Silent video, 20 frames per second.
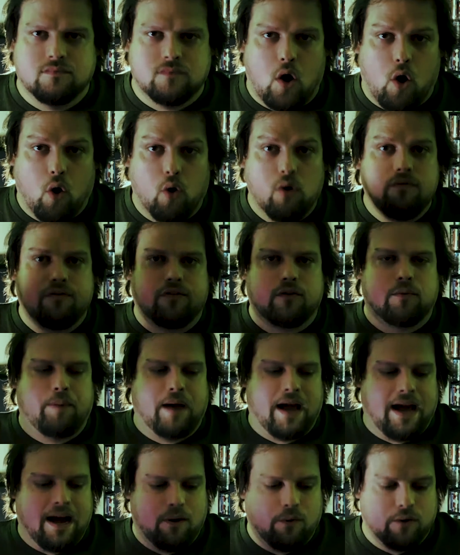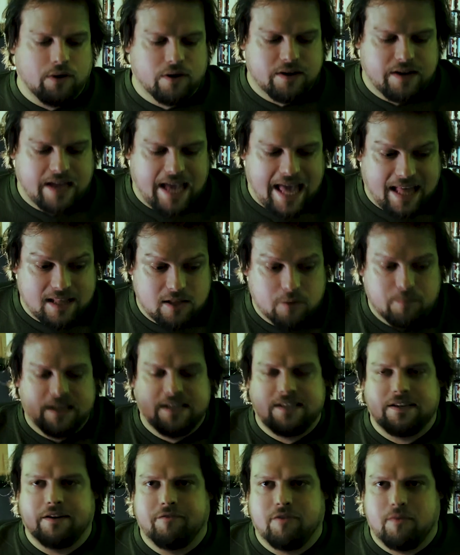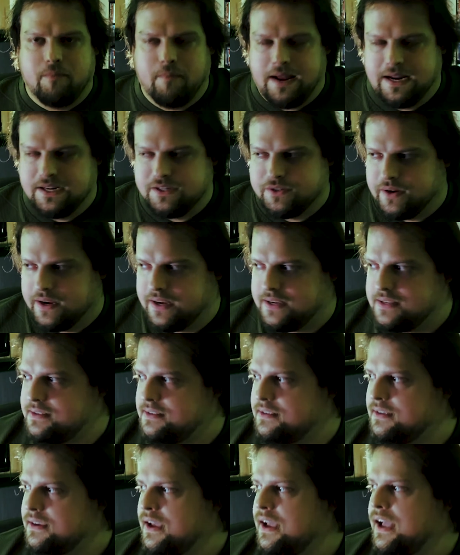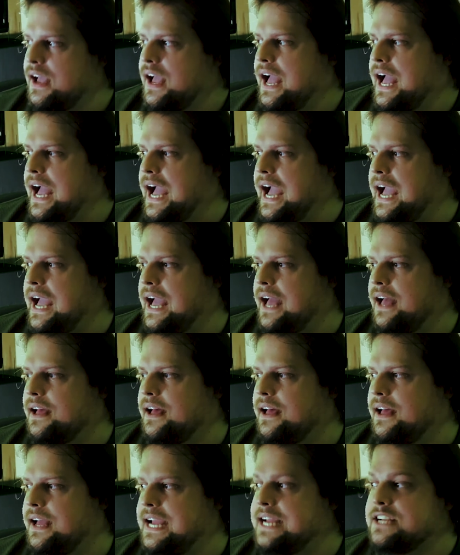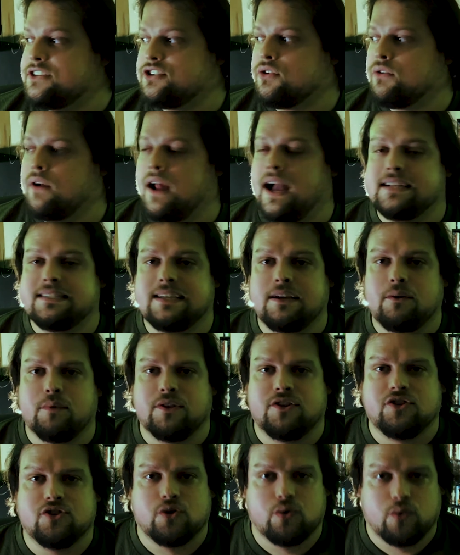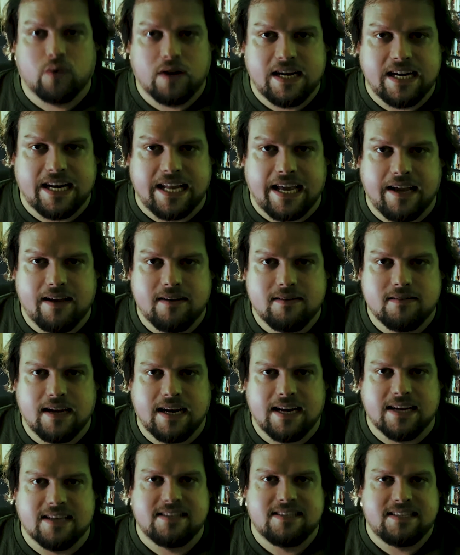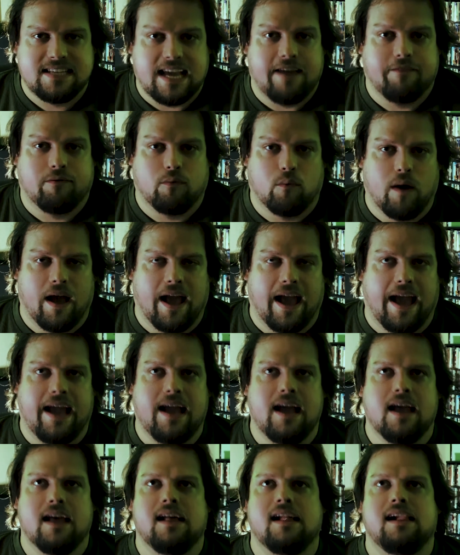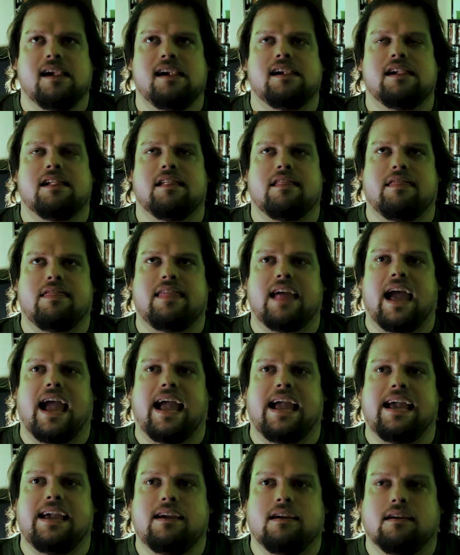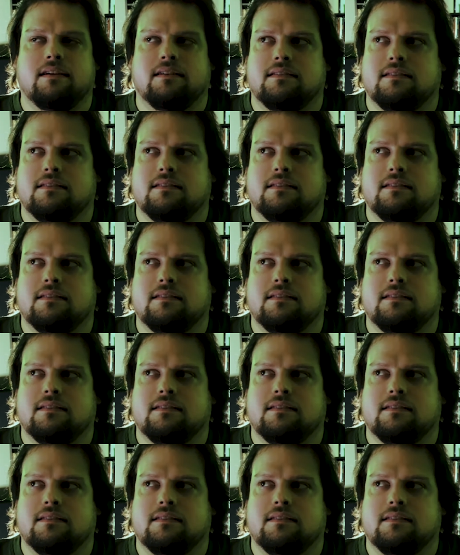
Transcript: overpowered element of the Matrix interacting with Trinity in a safe way, they